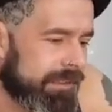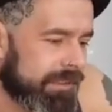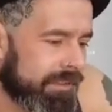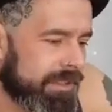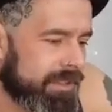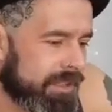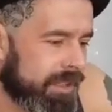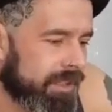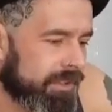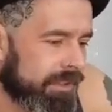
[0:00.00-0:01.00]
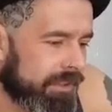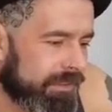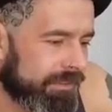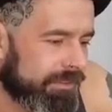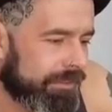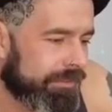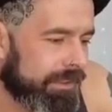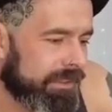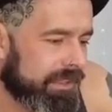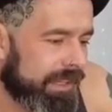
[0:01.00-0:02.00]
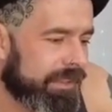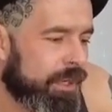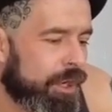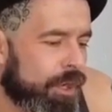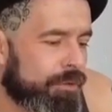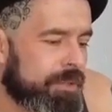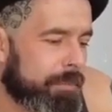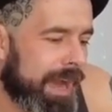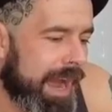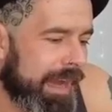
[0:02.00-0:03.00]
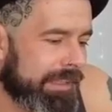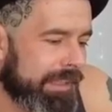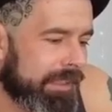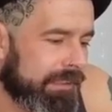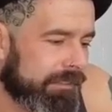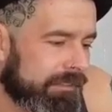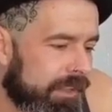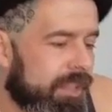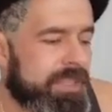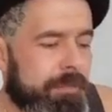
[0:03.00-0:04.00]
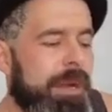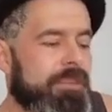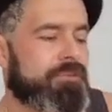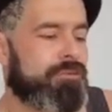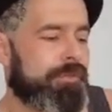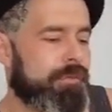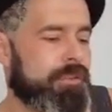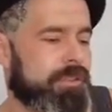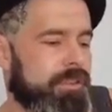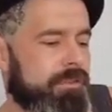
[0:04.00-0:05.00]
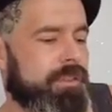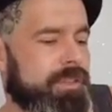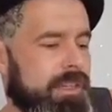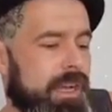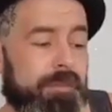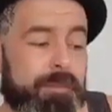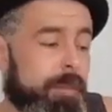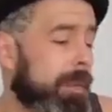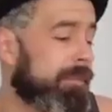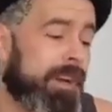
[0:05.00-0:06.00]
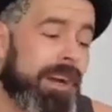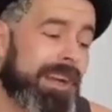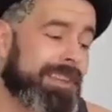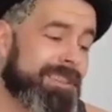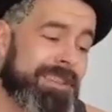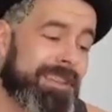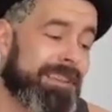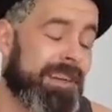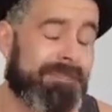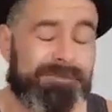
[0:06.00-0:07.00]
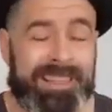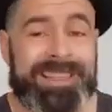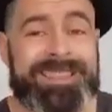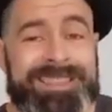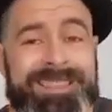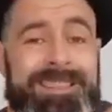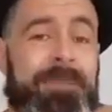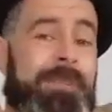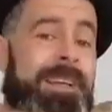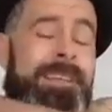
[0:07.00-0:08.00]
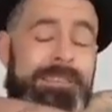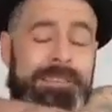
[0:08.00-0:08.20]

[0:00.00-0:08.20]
Not the tone. For fuck's sake. Who's Pat, Eddie? Oh, it's a Partridge reference. You've not seen Alpha Pap? No, I ain't seen that. I ain't seen that, mate.